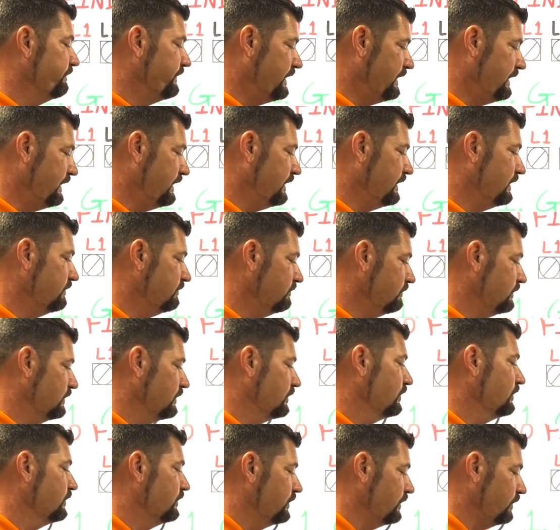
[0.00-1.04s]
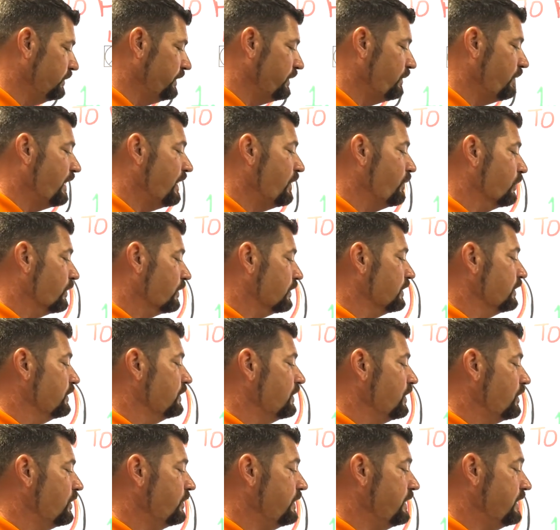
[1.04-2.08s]
and the only way we're going to
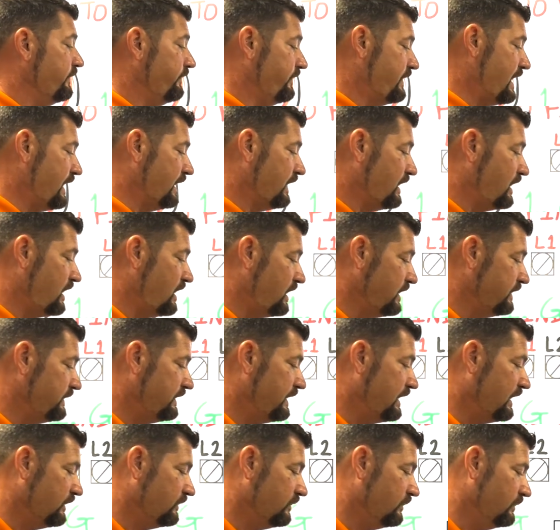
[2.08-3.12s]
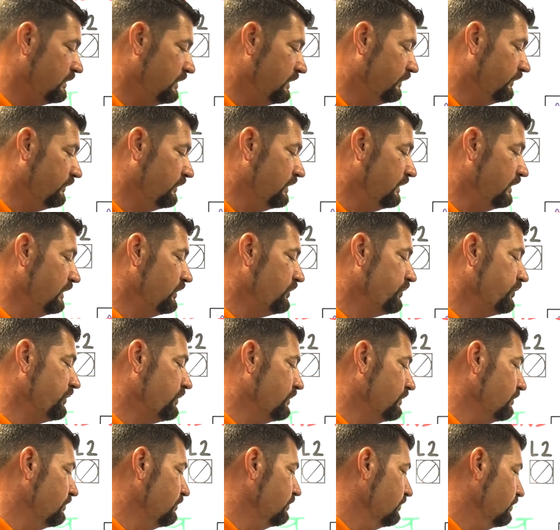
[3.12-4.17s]
know if that contactor is an
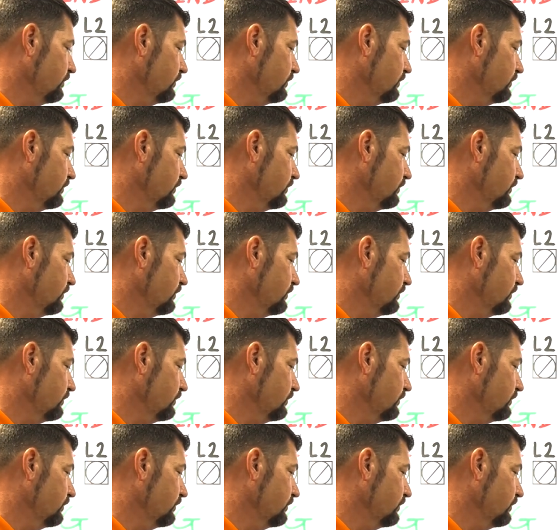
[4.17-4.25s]
issue